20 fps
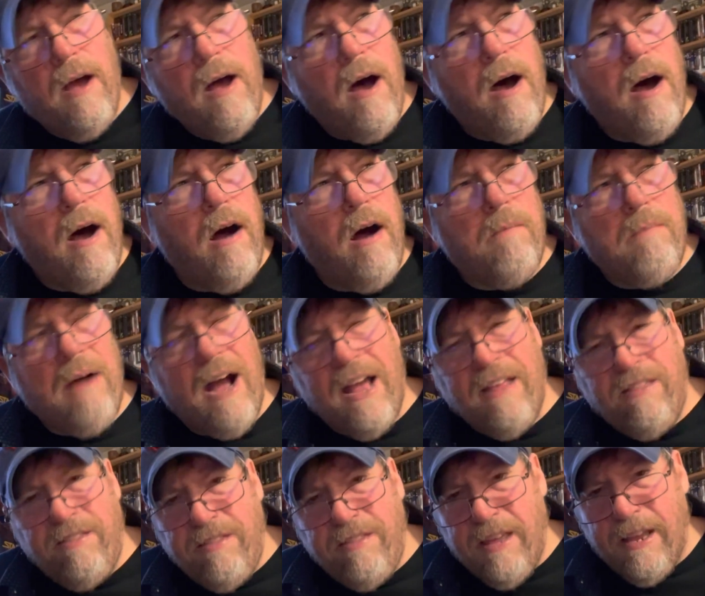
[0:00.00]

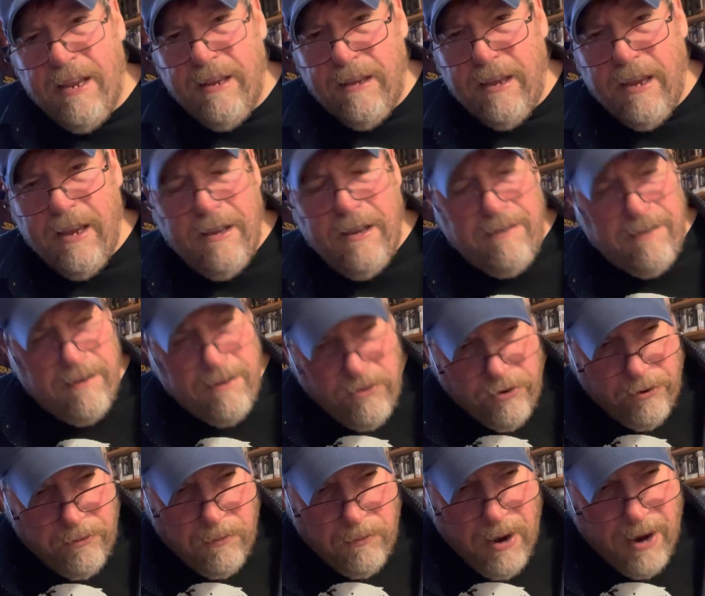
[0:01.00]
I think it's
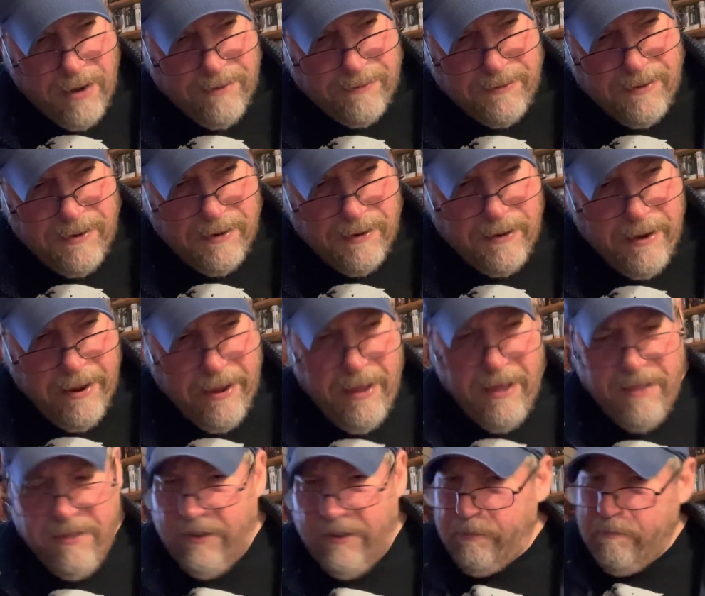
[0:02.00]

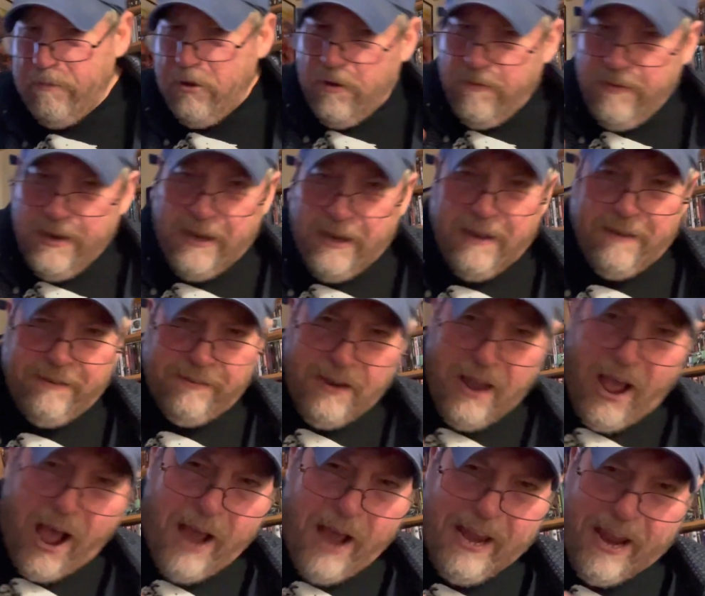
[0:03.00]
interesting. This movie is
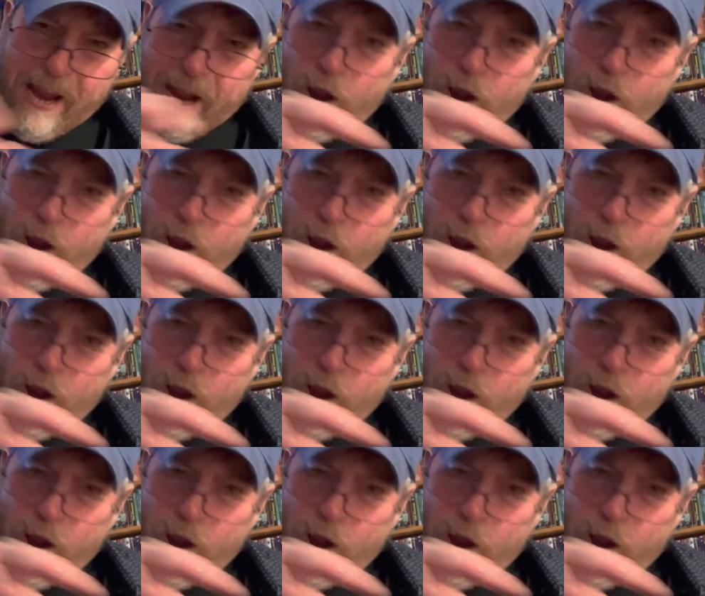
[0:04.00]
not a